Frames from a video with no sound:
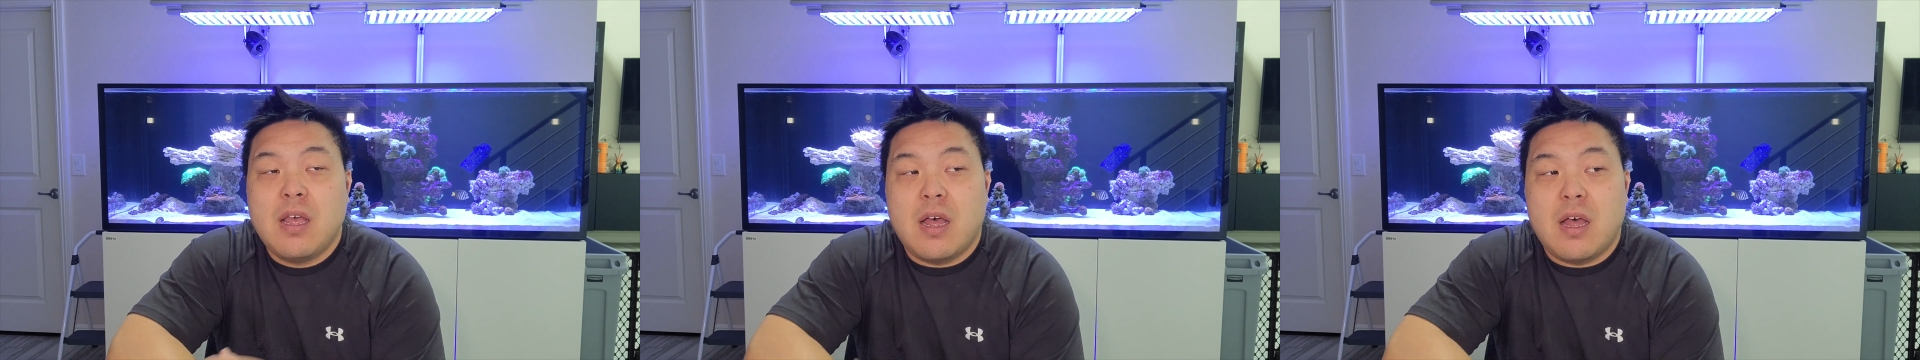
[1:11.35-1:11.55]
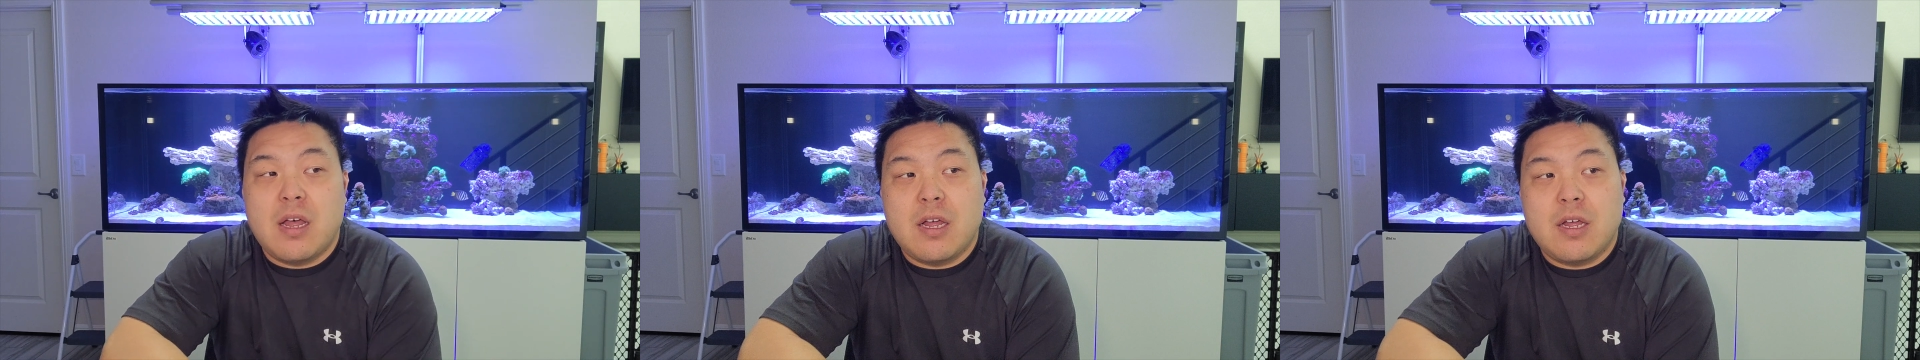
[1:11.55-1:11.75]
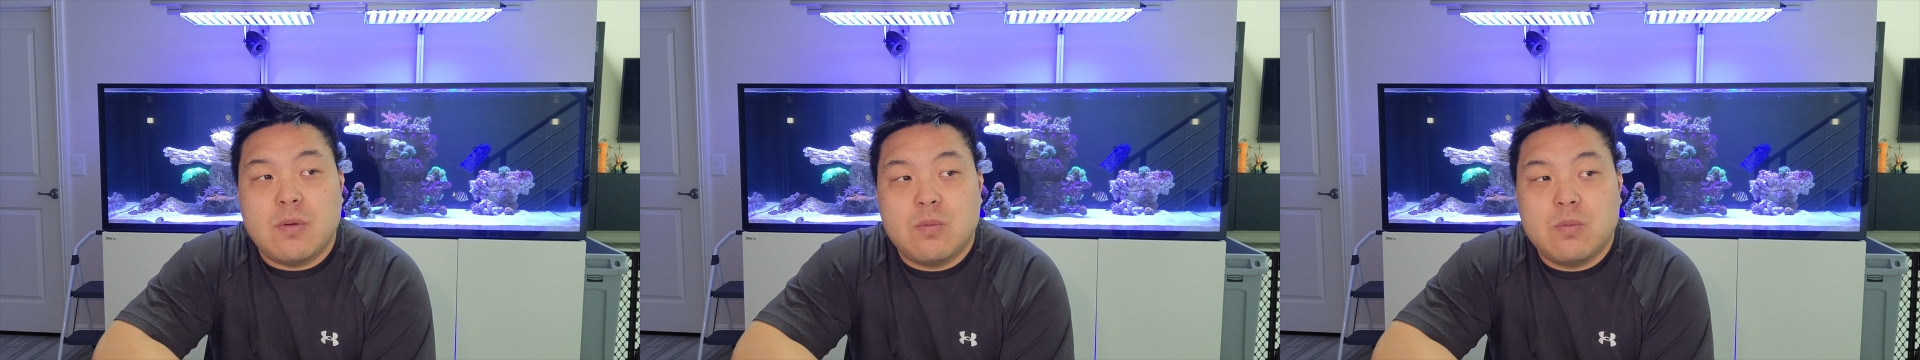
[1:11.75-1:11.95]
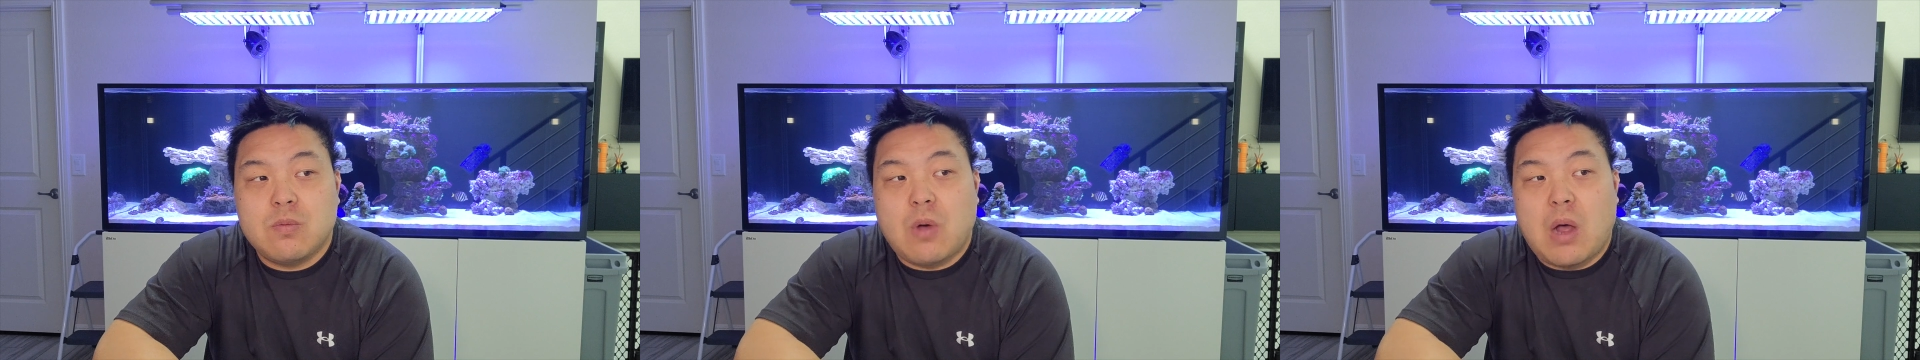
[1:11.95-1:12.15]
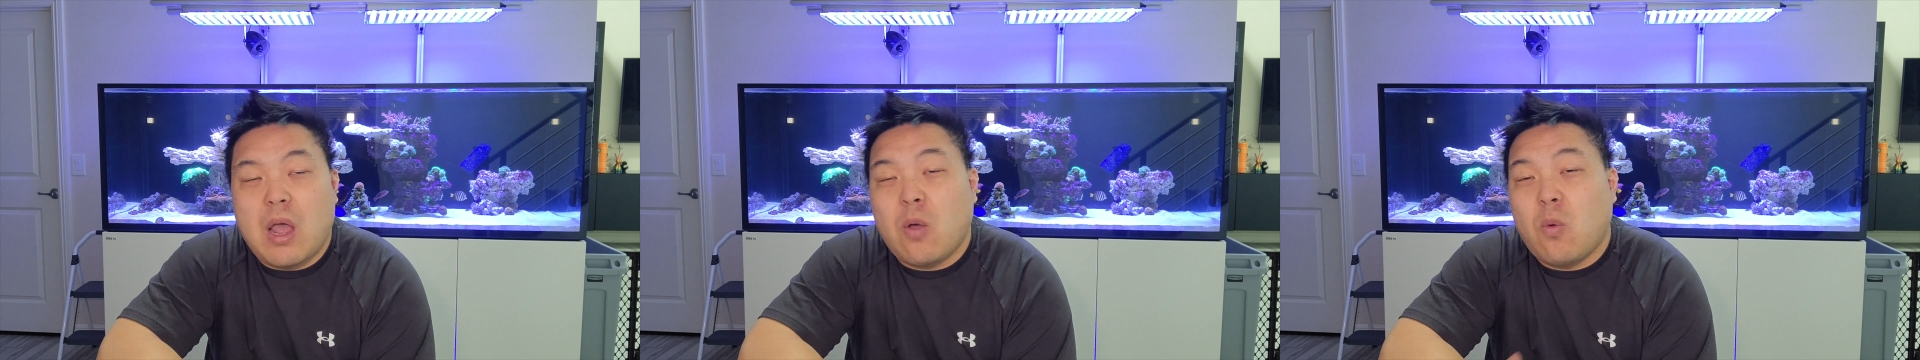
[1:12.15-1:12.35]

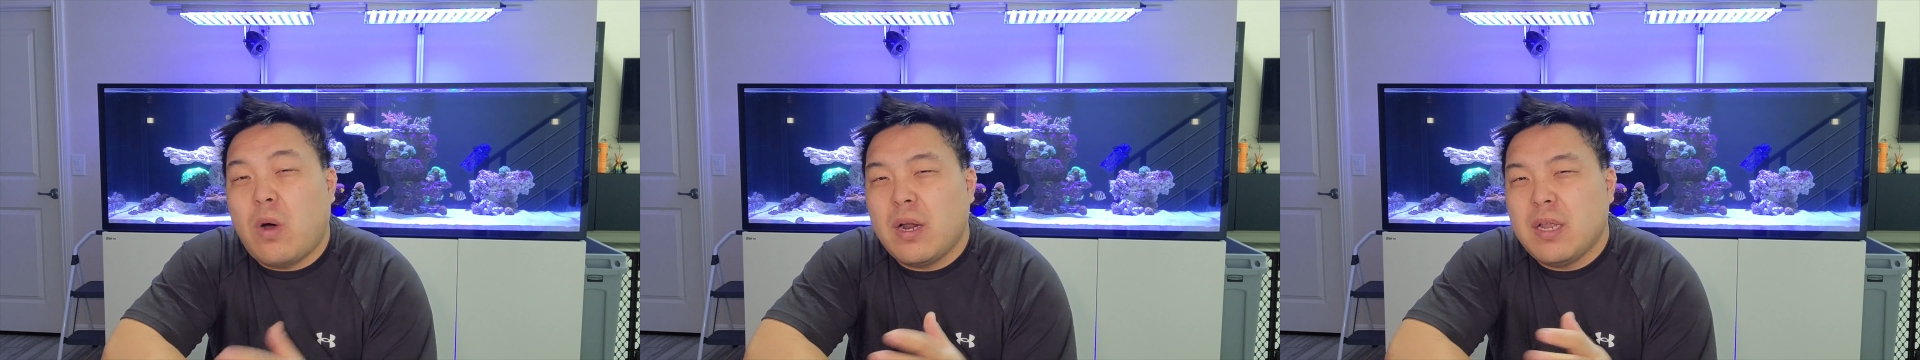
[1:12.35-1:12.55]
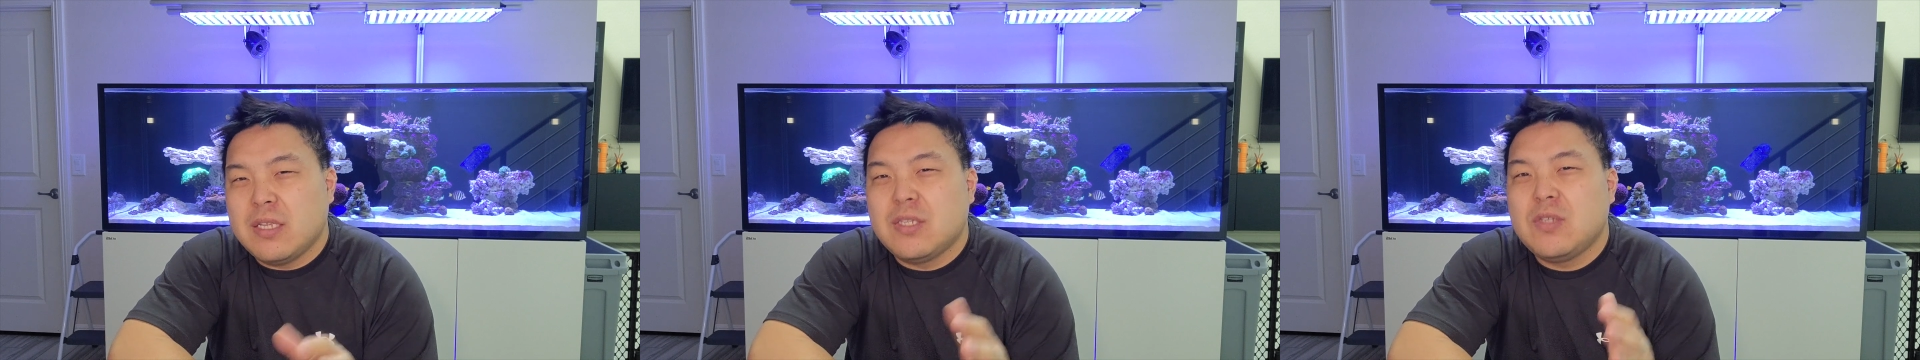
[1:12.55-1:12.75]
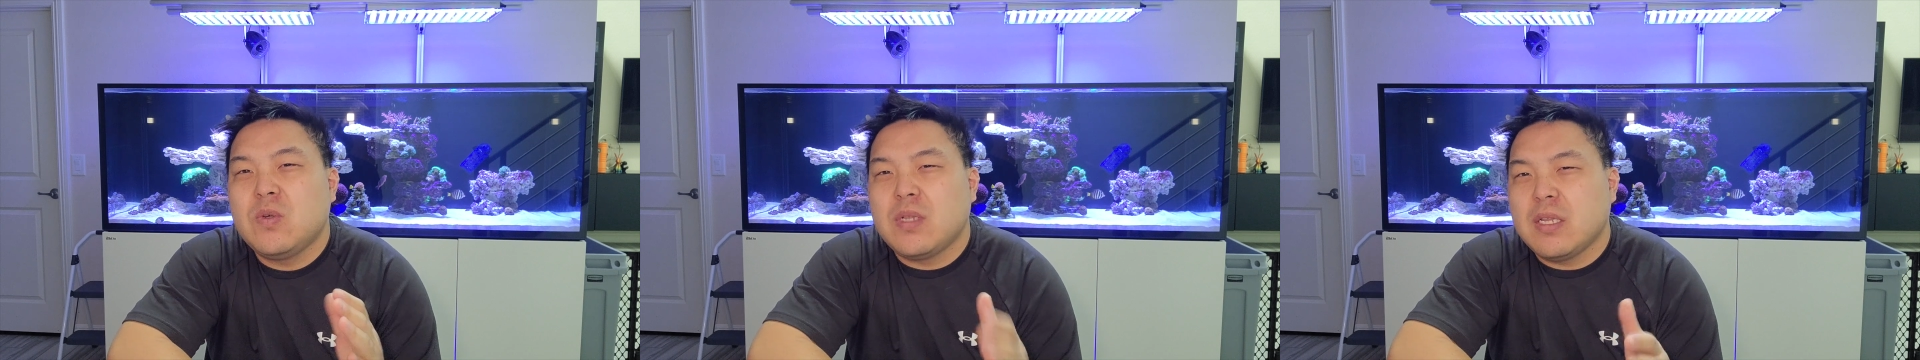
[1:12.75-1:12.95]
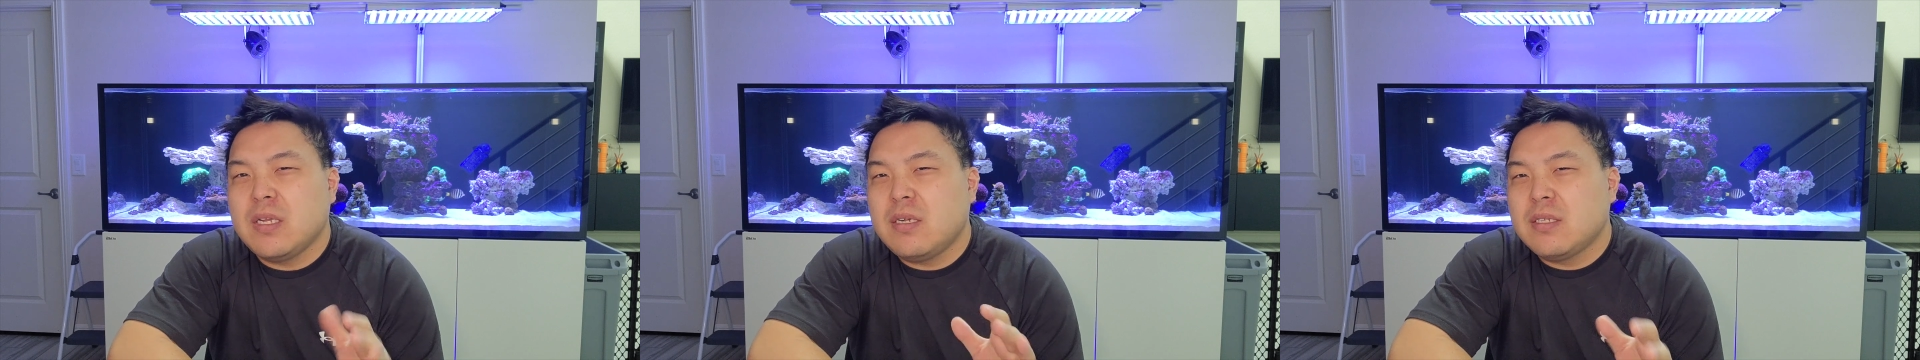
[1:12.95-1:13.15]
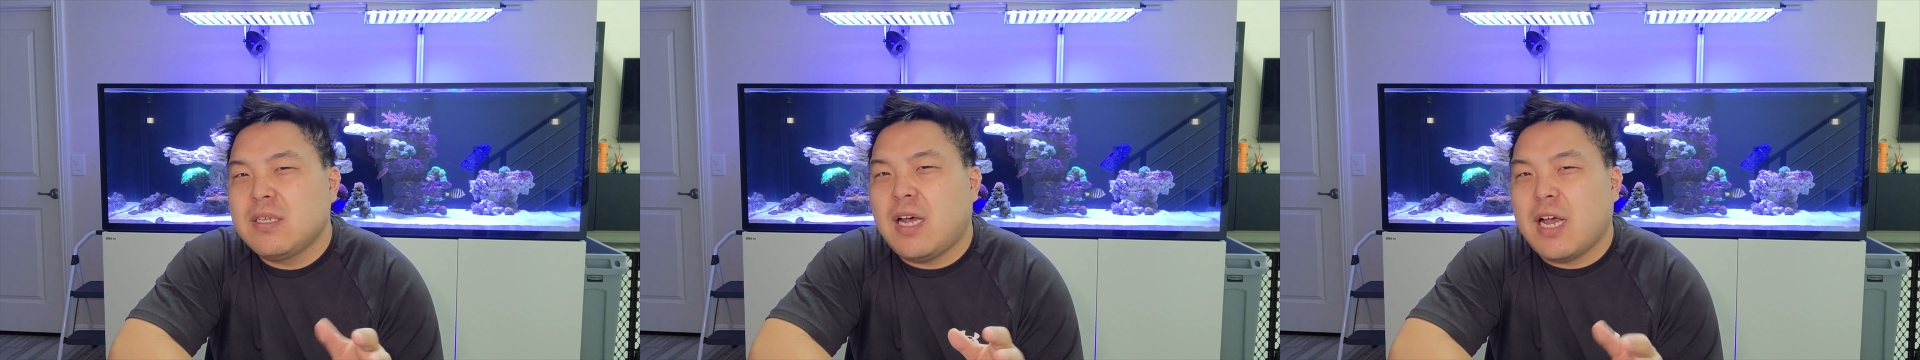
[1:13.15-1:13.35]
I want to do a
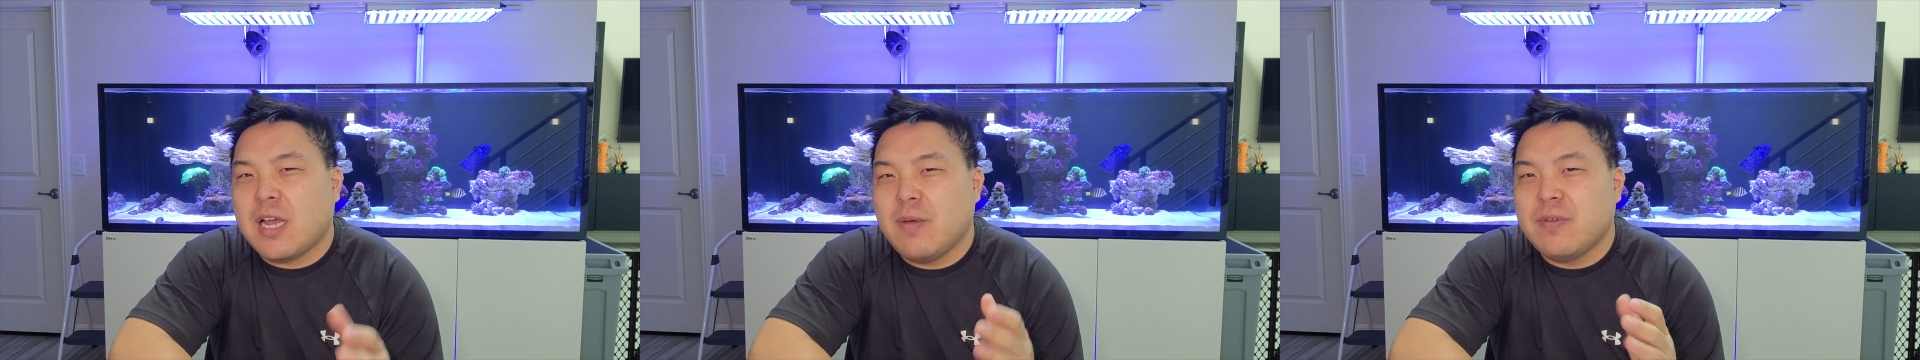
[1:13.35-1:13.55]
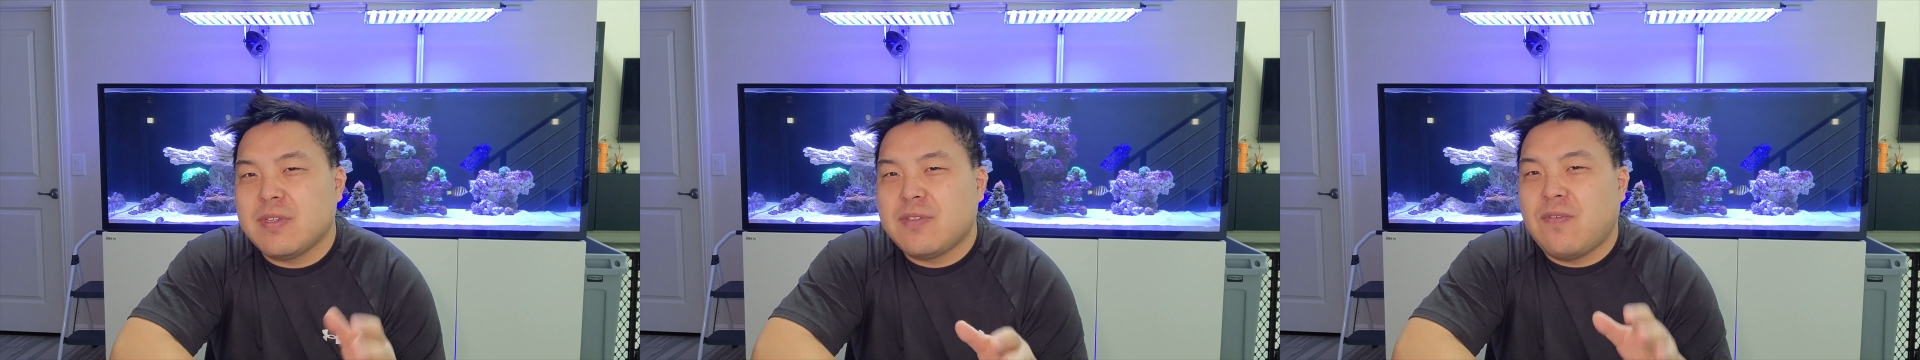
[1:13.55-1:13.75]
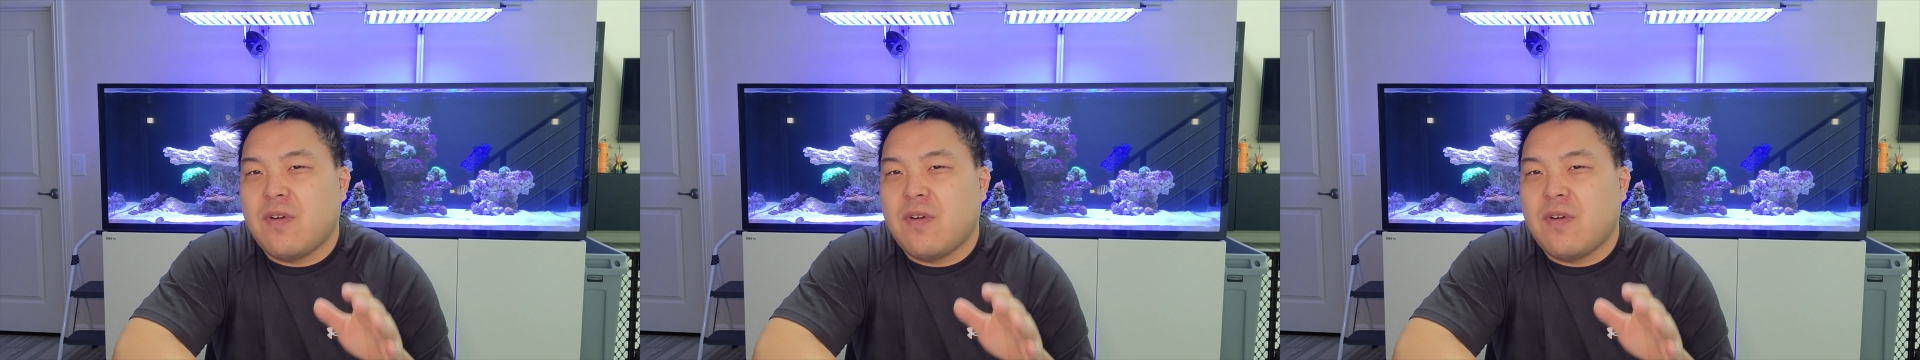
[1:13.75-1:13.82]
little talk as